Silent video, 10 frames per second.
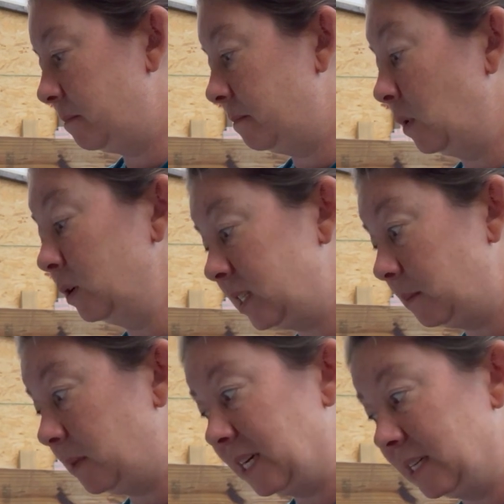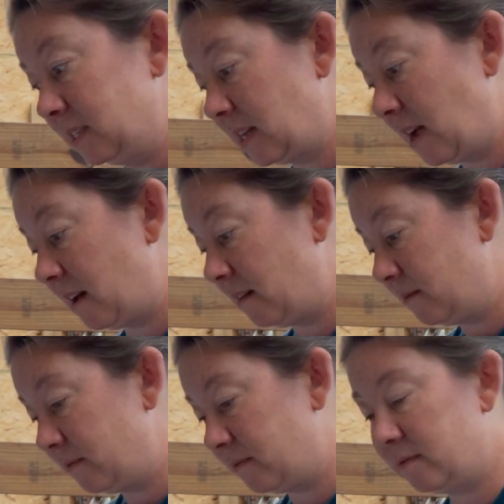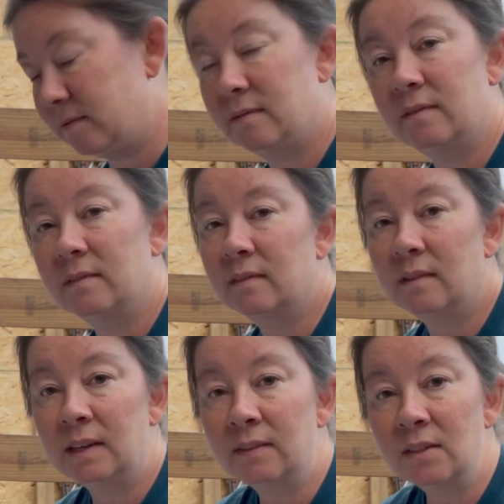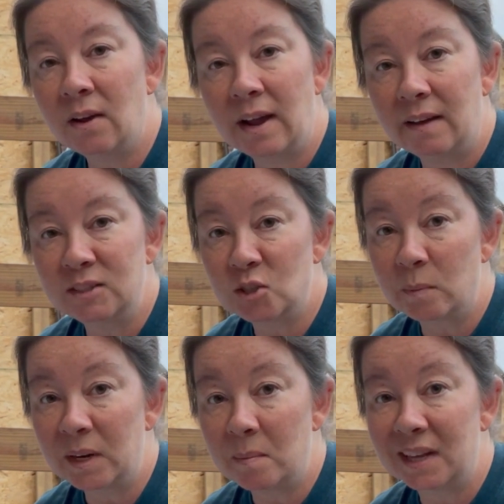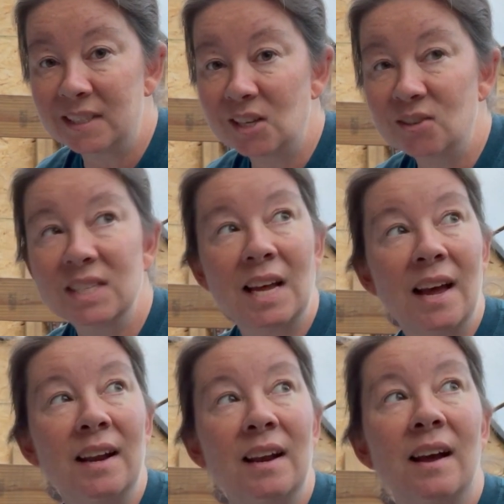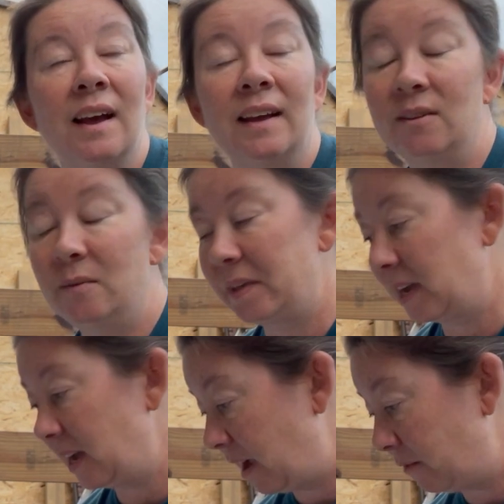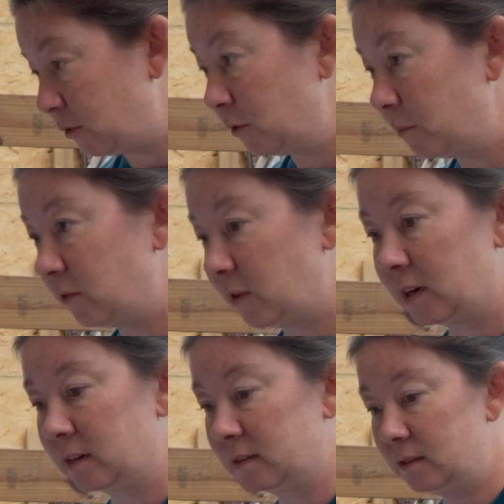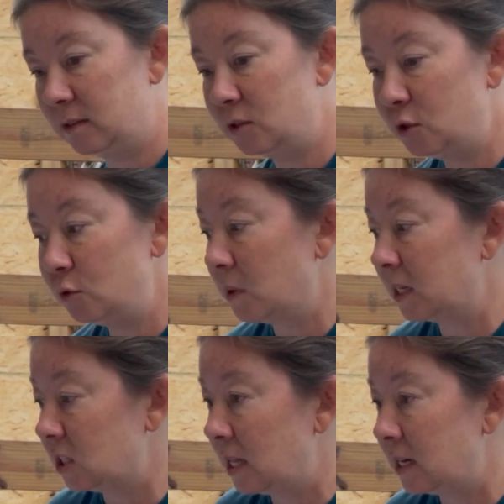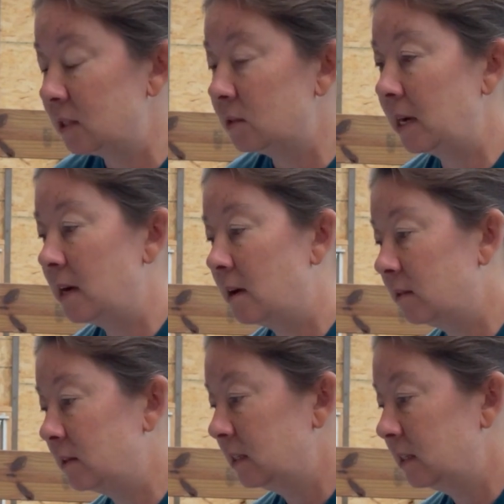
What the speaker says: Mostly because I have even though I have so many beds outside, I don't think I'd have room for too much lettuce right now.